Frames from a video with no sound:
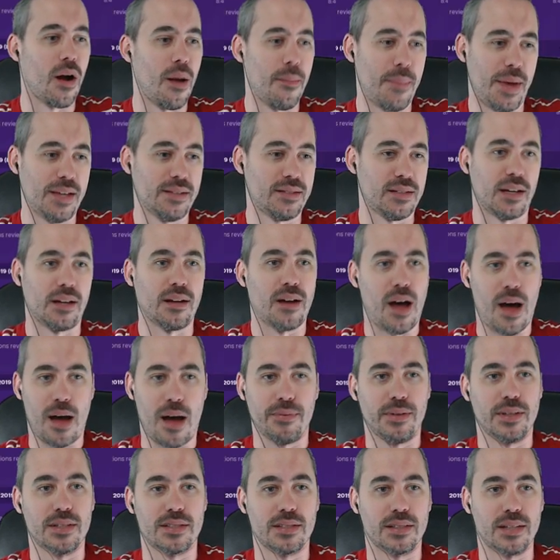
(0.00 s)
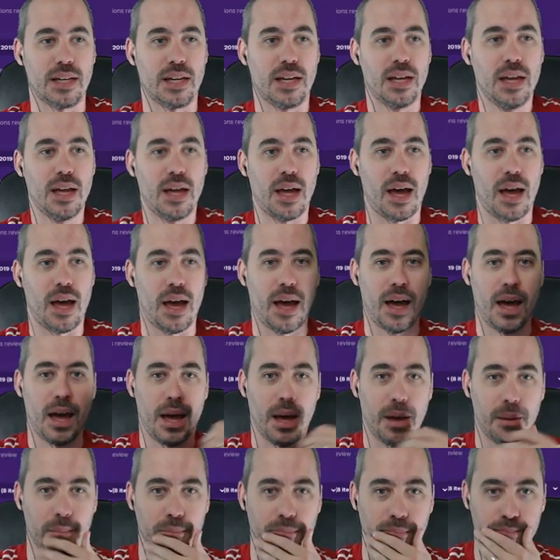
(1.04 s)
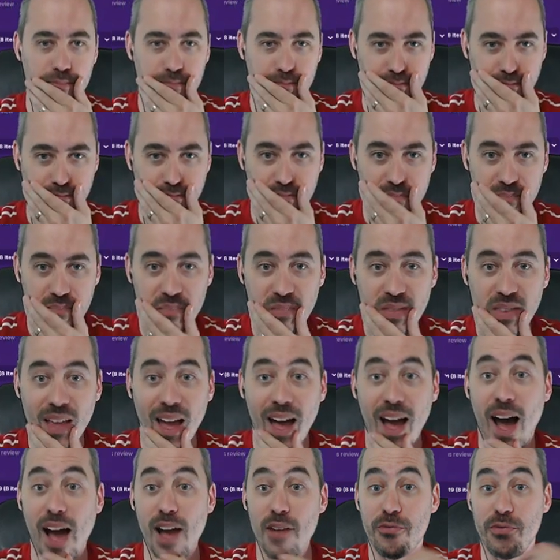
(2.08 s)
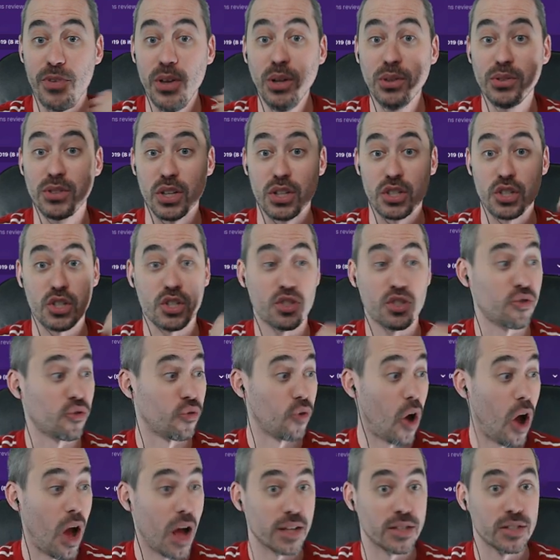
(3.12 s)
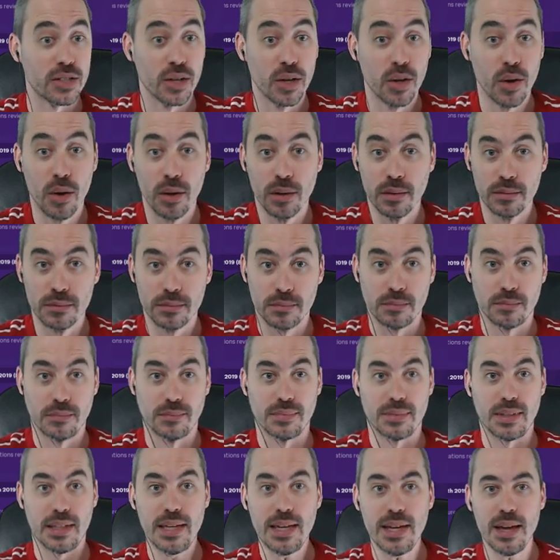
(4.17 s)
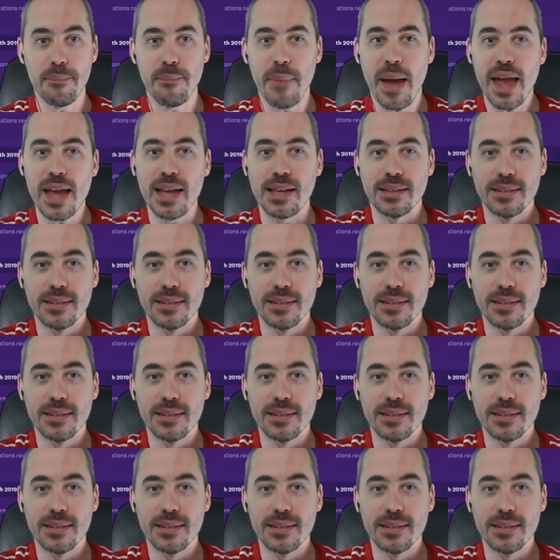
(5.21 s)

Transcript: amazing, obviously. Um I feel distraught. mate.